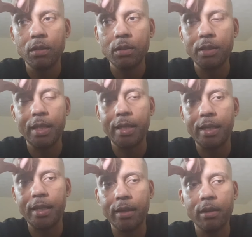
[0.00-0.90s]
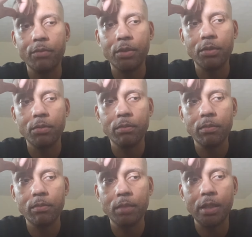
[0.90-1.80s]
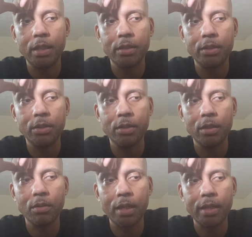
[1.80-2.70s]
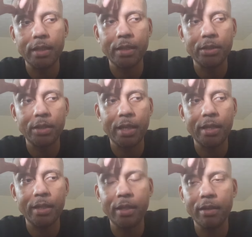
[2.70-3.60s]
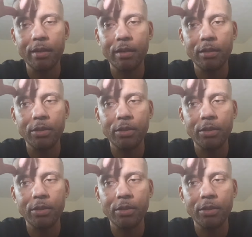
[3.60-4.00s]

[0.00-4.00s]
to take care of you, because like that's taking care of,